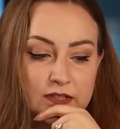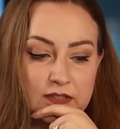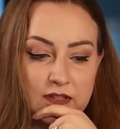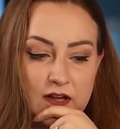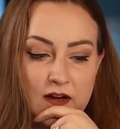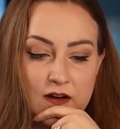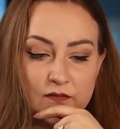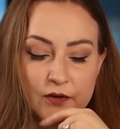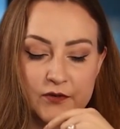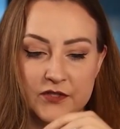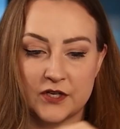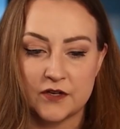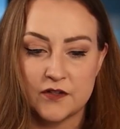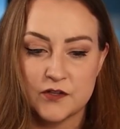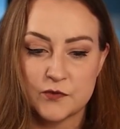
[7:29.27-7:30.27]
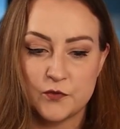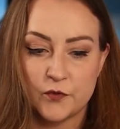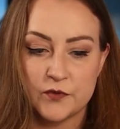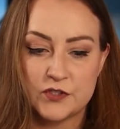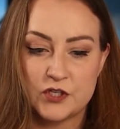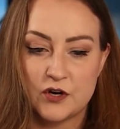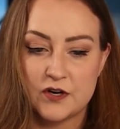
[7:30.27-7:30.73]
love, I was telling you this before we
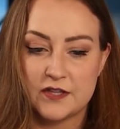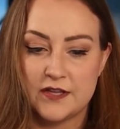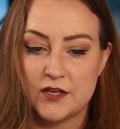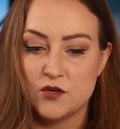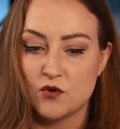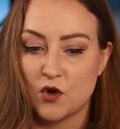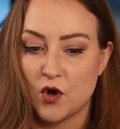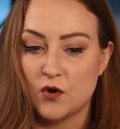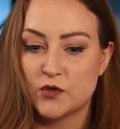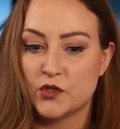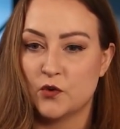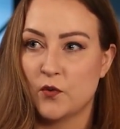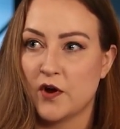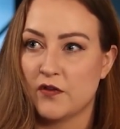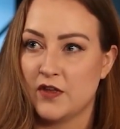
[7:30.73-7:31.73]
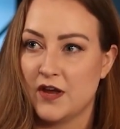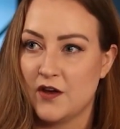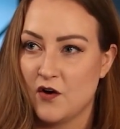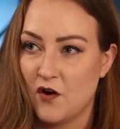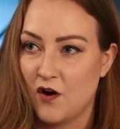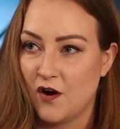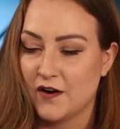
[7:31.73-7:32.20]
started, that you go to where they
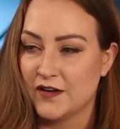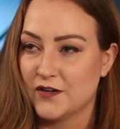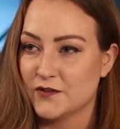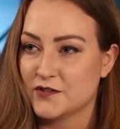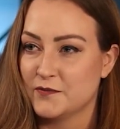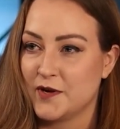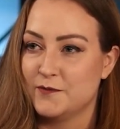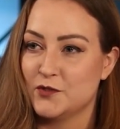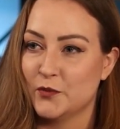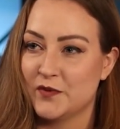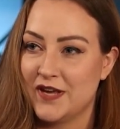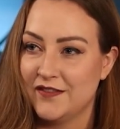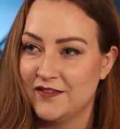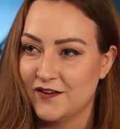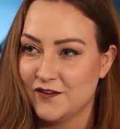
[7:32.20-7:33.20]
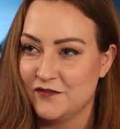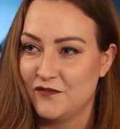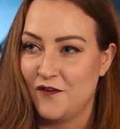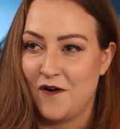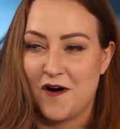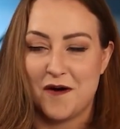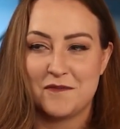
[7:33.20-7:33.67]
are. You know, sometimes you'll be at their
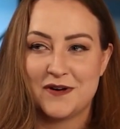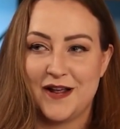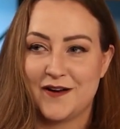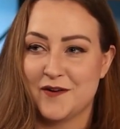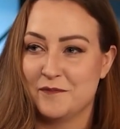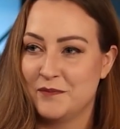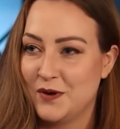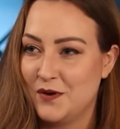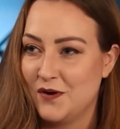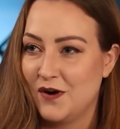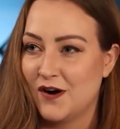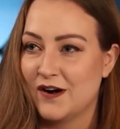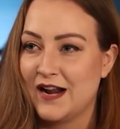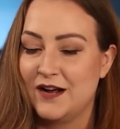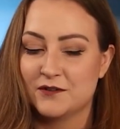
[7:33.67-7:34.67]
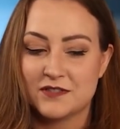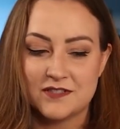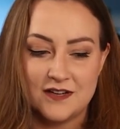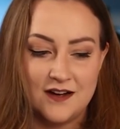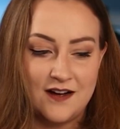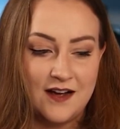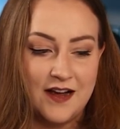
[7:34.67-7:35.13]
farm, at a barn,
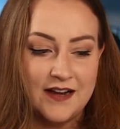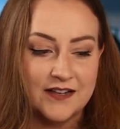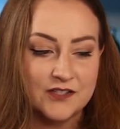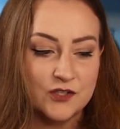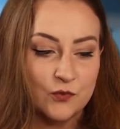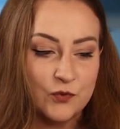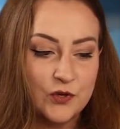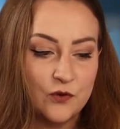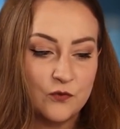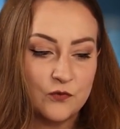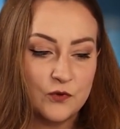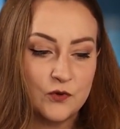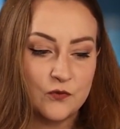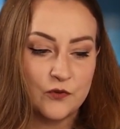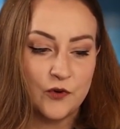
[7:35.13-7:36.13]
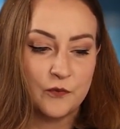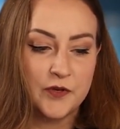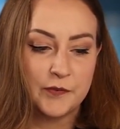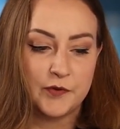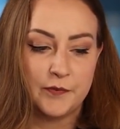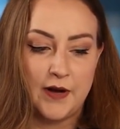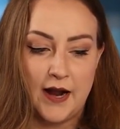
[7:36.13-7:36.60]
outside. It's the Real Food, Real
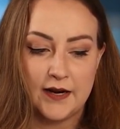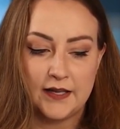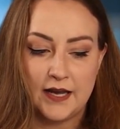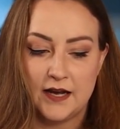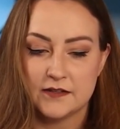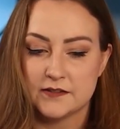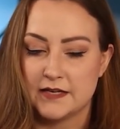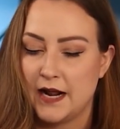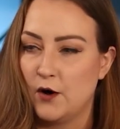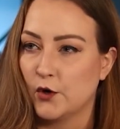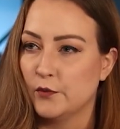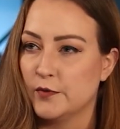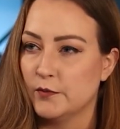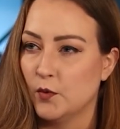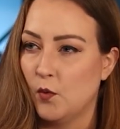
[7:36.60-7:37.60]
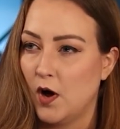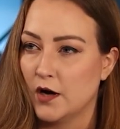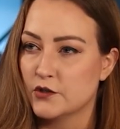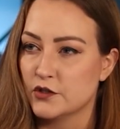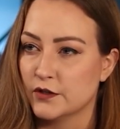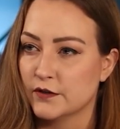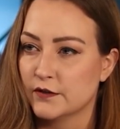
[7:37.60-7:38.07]
People podcast. And how can people
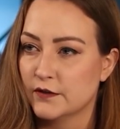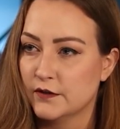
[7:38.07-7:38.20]
watch it?